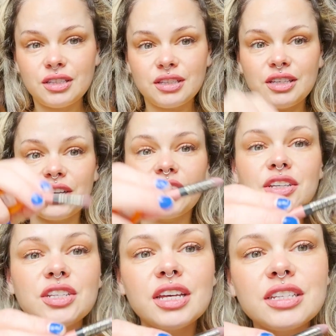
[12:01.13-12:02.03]
Yeah, I
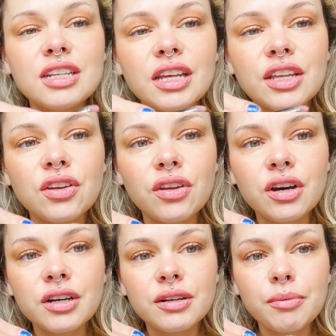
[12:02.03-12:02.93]
tend to like
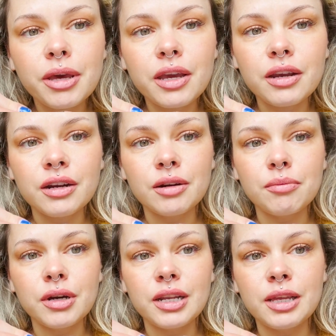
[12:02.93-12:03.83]
not pair
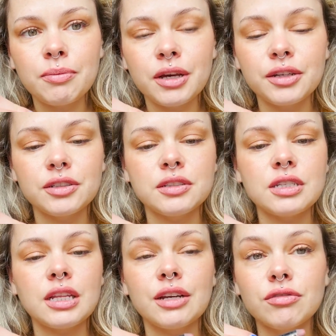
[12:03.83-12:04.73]
my lip liner
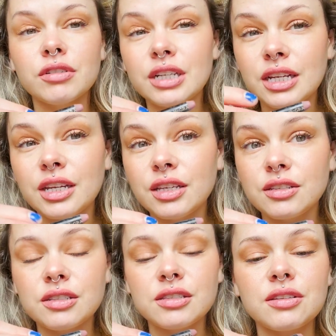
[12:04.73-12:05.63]
until I really need
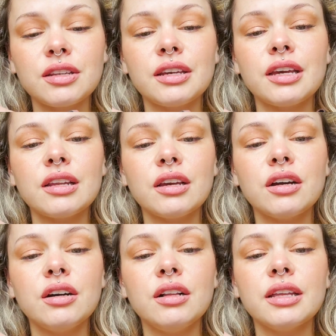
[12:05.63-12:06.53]
to, that I get like
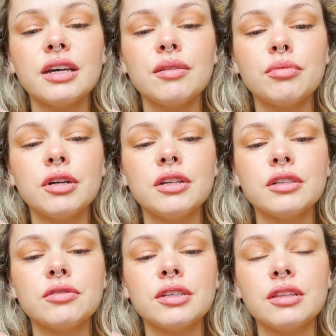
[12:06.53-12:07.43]
all that
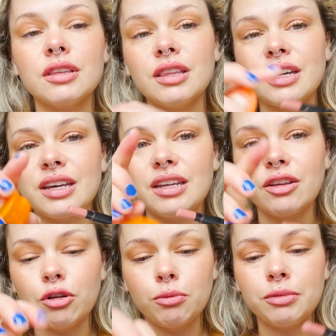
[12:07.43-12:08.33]
product rather than that end
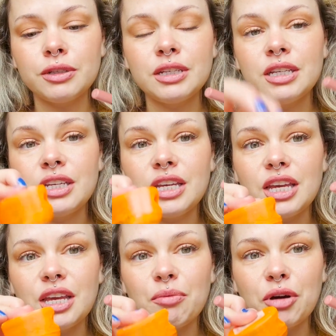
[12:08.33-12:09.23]

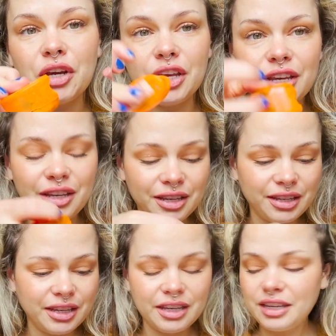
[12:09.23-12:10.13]
in my
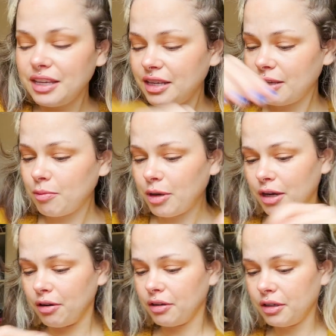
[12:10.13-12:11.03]

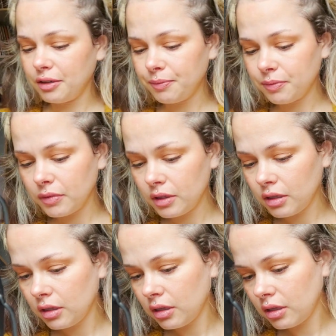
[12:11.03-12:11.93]
pair.
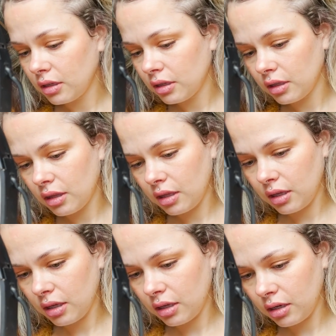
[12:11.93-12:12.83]
And
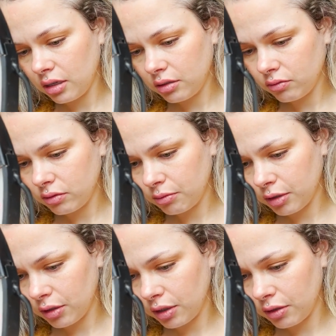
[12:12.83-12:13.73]
then what am I
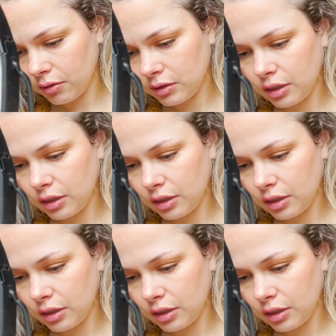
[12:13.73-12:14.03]
going to use?